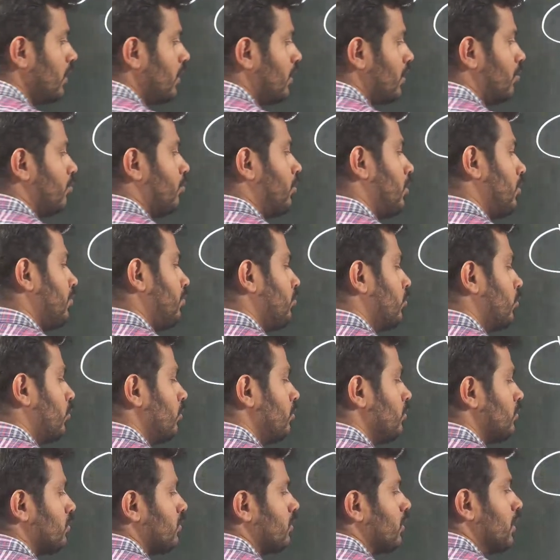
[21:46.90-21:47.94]
number of
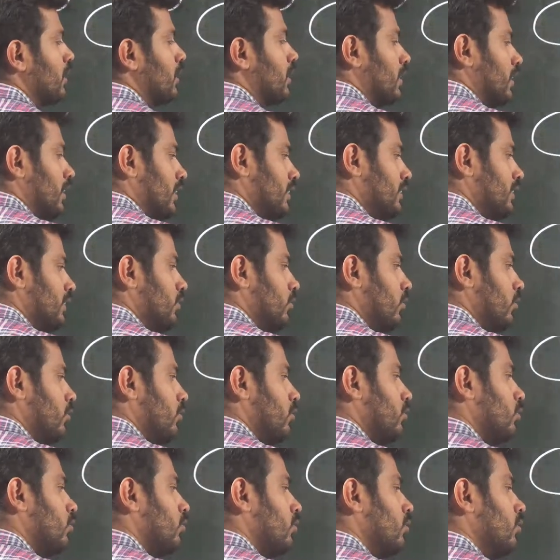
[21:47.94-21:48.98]
moles is equal
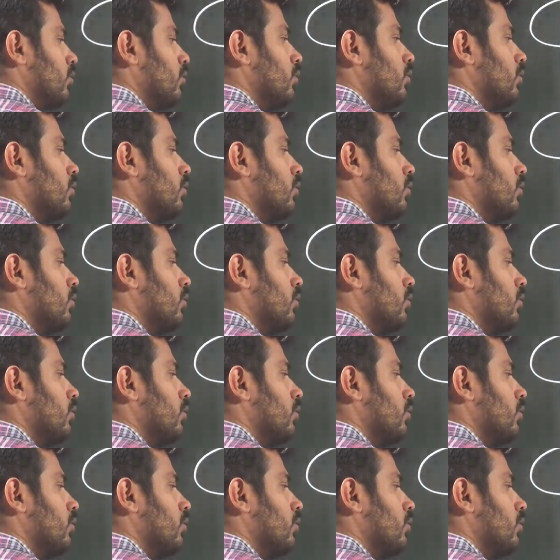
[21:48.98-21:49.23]
to